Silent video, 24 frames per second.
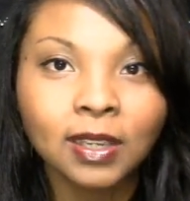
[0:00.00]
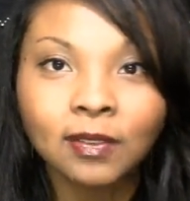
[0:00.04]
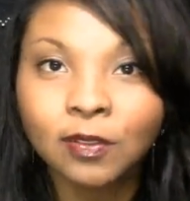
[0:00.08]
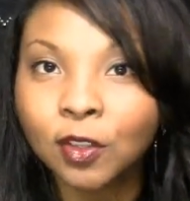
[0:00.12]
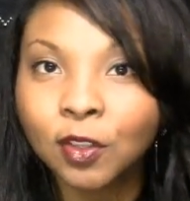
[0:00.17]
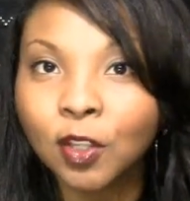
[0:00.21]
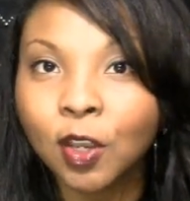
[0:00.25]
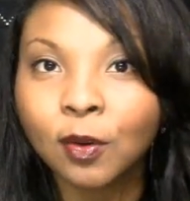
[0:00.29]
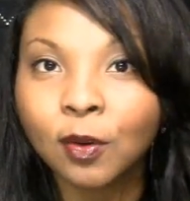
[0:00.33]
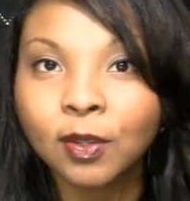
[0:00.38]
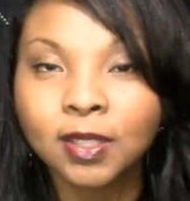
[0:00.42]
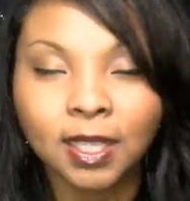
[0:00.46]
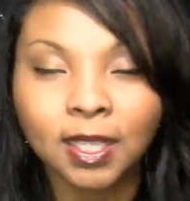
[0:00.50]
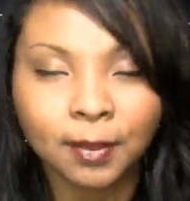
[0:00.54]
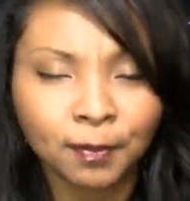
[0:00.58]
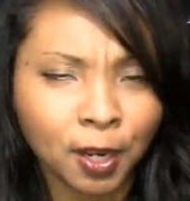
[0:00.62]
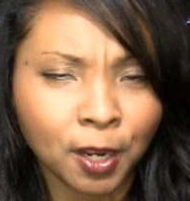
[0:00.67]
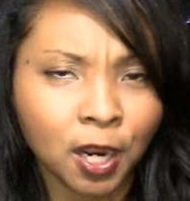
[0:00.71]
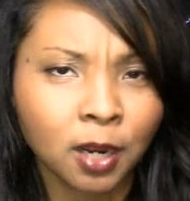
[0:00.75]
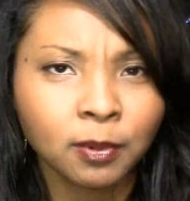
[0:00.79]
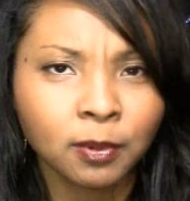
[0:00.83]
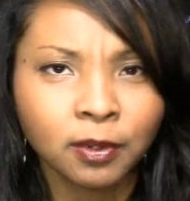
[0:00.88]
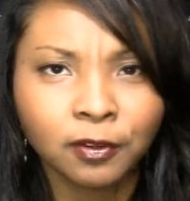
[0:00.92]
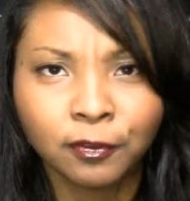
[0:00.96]
even though it's like
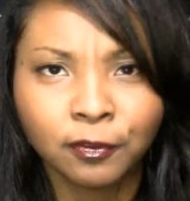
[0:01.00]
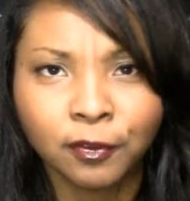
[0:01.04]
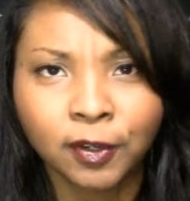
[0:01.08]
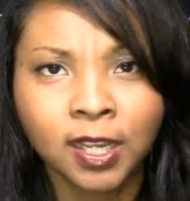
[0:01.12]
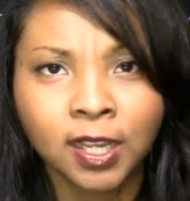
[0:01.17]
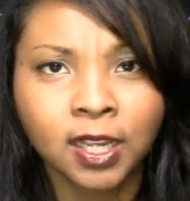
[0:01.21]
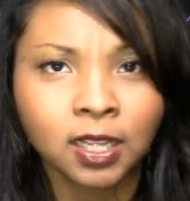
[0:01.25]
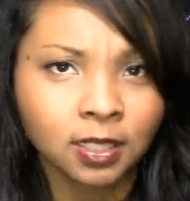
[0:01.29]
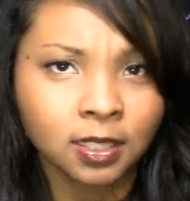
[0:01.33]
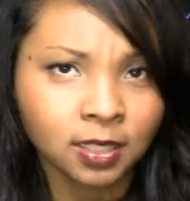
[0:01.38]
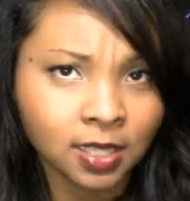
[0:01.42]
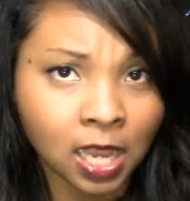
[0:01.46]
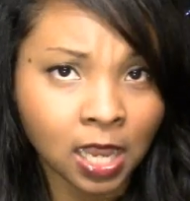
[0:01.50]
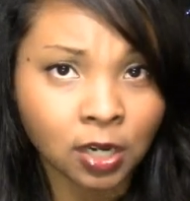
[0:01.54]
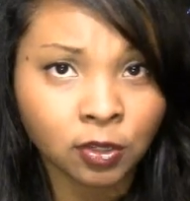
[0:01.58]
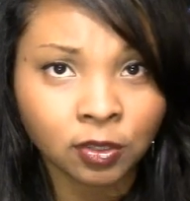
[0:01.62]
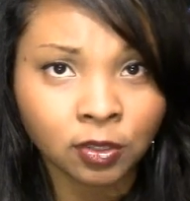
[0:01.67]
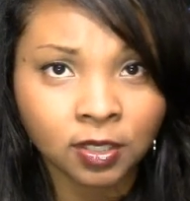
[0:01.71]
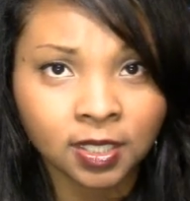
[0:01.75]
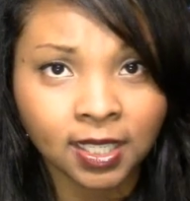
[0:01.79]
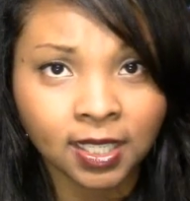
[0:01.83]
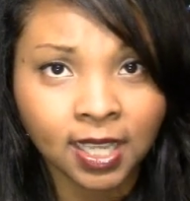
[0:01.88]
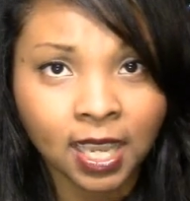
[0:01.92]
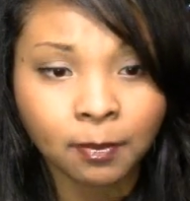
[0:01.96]
paraben free and as
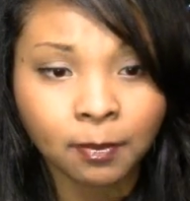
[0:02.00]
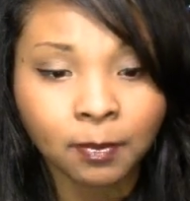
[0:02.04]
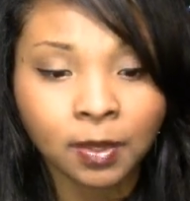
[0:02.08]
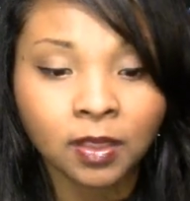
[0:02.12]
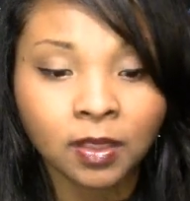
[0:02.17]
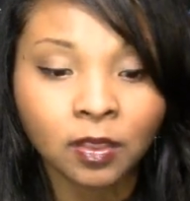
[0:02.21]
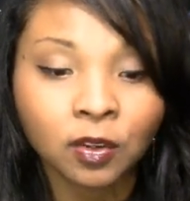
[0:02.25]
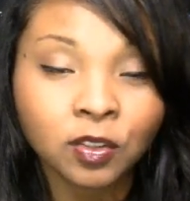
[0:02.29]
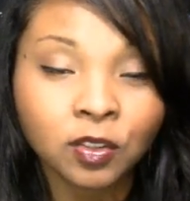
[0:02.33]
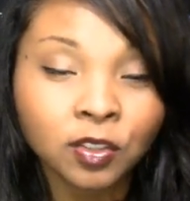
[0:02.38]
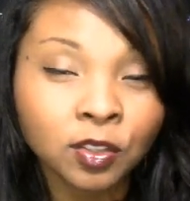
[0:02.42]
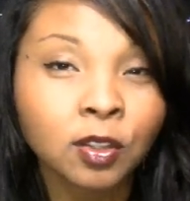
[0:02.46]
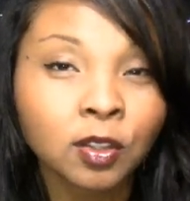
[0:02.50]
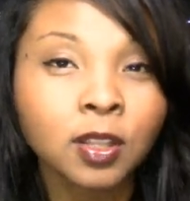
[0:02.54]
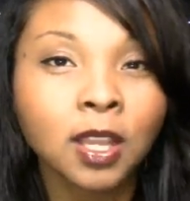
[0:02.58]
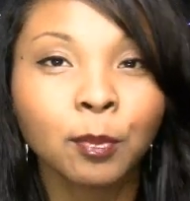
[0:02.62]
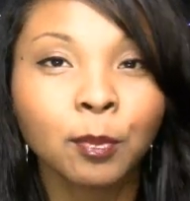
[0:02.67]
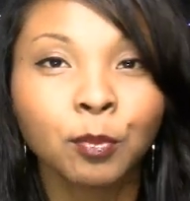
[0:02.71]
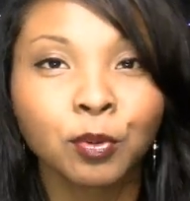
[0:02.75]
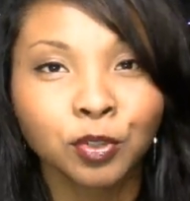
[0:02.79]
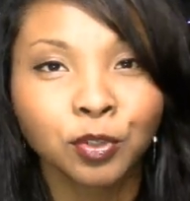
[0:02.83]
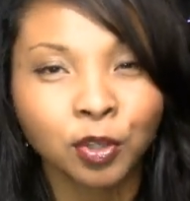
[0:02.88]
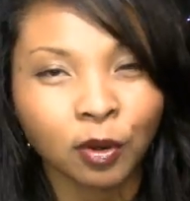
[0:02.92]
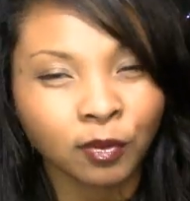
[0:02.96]
natural as it can be, there's still
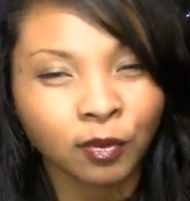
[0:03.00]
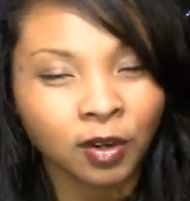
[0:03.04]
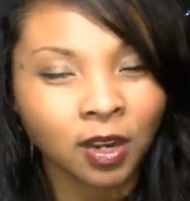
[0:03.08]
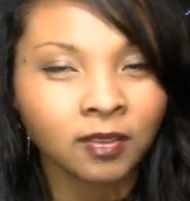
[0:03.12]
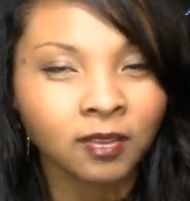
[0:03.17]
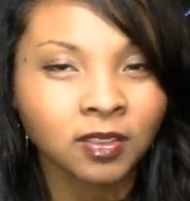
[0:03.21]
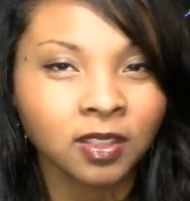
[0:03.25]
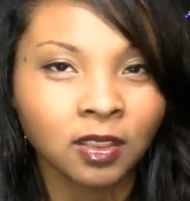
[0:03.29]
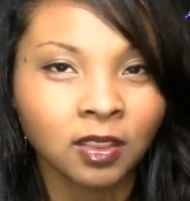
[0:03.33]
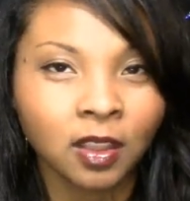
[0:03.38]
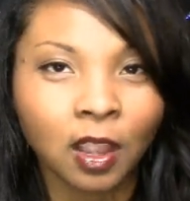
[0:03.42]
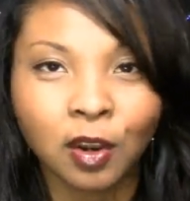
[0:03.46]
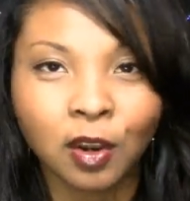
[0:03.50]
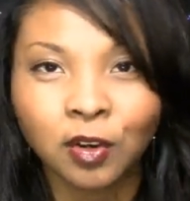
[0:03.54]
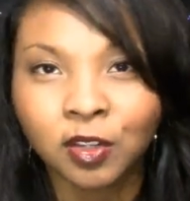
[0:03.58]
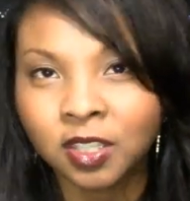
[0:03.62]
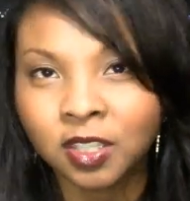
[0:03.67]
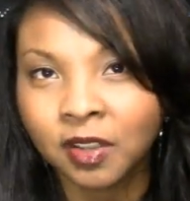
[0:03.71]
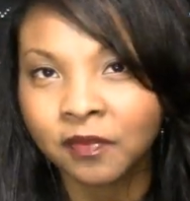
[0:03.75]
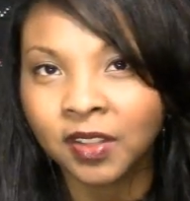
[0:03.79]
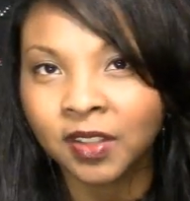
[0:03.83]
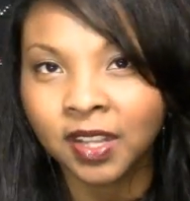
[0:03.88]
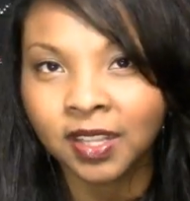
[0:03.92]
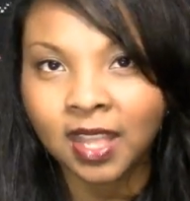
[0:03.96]
like preservatives in there and
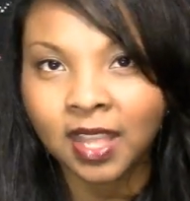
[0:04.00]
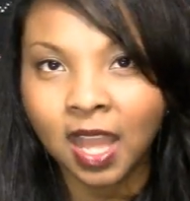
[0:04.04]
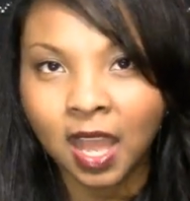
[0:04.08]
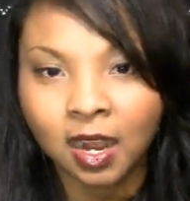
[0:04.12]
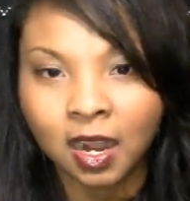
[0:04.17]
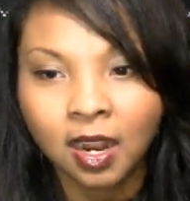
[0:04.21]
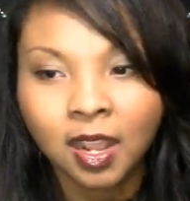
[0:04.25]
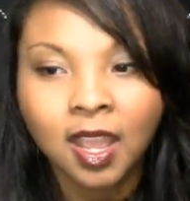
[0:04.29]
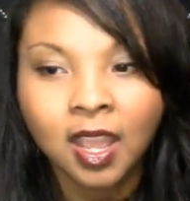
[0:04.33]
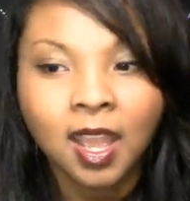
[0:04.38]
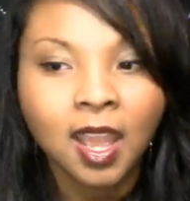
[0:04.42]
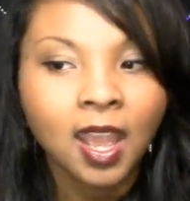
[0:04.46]
stuff like that,